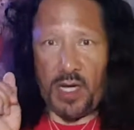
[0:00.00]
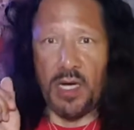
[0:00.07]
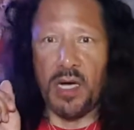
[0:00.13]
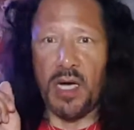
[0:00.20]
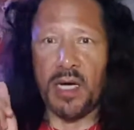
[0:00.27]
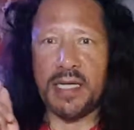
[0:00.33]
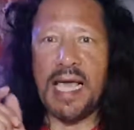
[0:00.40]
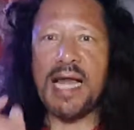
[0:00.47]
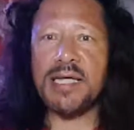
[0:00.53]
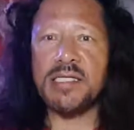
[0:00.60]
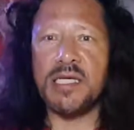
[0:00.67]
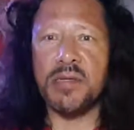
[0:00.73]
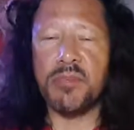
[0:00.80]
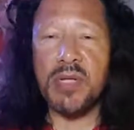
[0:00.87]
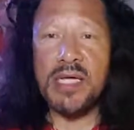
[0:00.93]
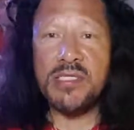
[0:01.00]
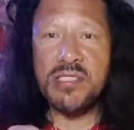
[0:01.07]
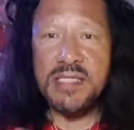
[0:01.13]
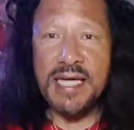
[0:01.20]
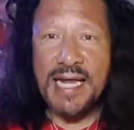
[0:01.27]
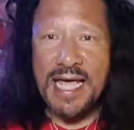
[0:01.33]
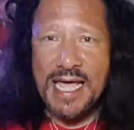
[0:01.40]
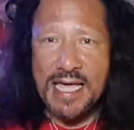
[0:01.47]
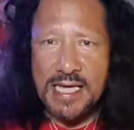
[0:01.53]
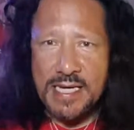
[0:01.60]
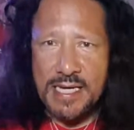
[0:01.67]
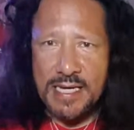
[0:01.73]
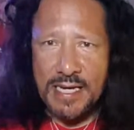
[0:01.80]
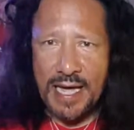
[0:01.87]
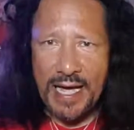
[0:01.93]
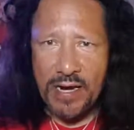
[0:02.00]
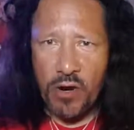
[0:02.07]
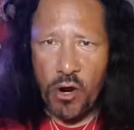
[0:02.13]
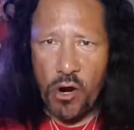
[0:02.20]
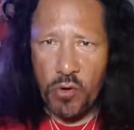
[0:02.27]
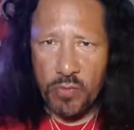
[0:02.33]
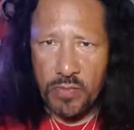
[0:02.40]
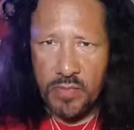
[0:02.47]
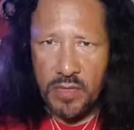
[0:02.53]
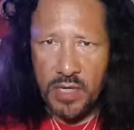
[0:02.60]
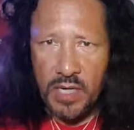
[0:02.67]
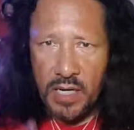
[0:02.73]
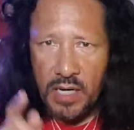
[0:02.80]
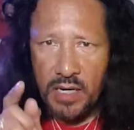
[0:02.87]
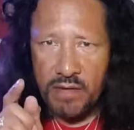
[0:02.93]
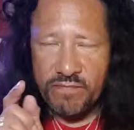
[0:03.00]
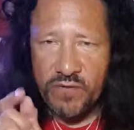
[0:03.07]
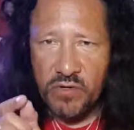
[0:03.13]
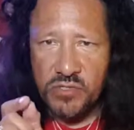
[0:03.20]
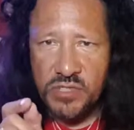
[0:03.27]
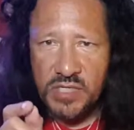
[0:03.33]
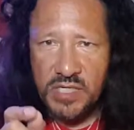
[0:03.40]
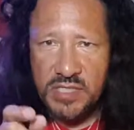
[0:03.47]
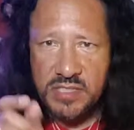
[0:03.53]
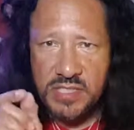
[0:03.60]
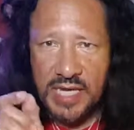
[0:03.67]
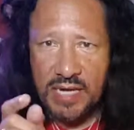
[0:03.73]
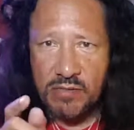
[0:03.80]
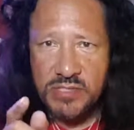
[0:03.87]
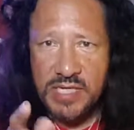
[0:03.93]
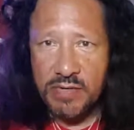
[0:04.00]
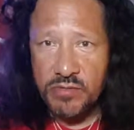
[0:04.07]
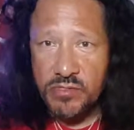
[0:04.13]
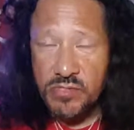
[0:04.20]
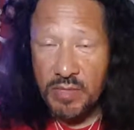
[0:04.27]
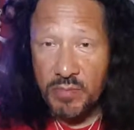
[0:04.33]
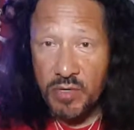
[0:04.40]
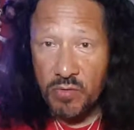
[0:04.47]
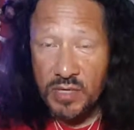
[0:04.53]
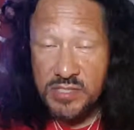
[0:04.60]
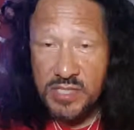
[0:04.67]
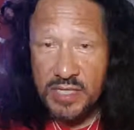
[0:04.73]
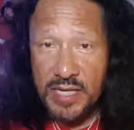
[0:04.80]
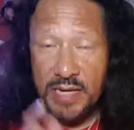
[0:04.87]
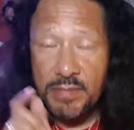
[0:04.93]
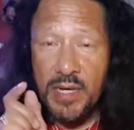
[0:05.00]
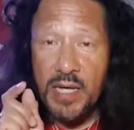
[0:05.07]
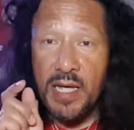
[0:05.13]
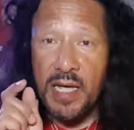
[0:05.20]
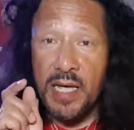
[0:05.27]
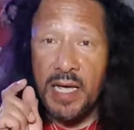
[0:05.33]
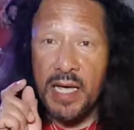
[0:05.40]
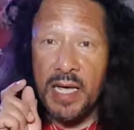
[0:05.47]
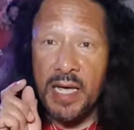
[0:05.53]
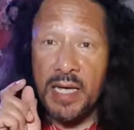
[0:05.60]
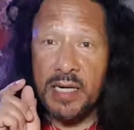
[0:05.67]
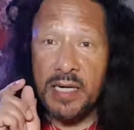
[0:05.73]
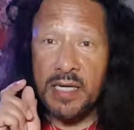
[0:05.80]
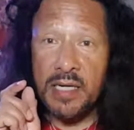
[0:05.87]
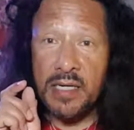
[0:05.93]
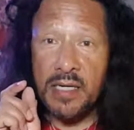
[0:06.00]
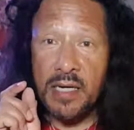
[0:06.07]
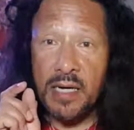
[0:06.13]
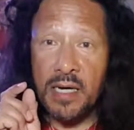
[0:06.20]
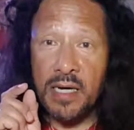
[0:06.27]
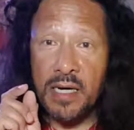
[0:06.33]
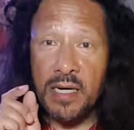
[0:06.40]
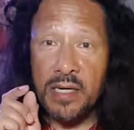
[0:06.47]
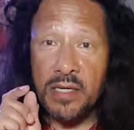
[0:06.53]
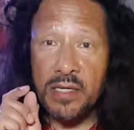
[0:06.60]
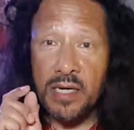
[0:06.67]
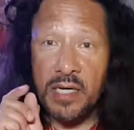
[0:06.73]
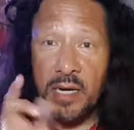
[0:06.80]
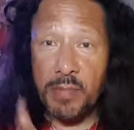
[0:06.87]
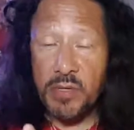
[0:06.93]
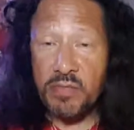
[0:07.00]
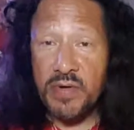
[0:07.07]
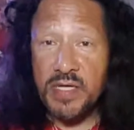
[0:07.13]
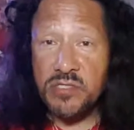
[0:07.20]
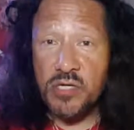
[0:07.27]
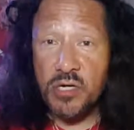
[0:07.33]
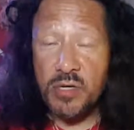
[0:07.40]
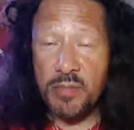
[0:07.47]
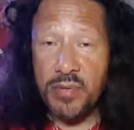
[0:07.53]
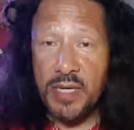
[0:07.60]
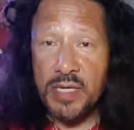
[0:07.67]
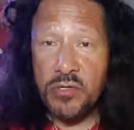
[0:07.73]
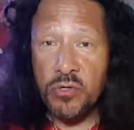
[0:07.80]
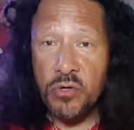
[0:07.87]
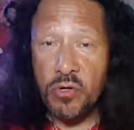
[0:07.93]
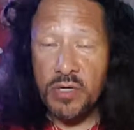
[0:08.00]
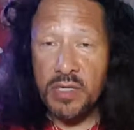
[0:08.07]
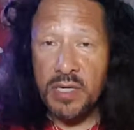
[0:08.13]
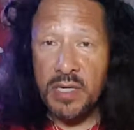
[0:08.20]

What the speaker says: Galaxy plays today at home versus Seattle Sounders. I'm going to watch that game. And in a couple of weeks, they're going to play New York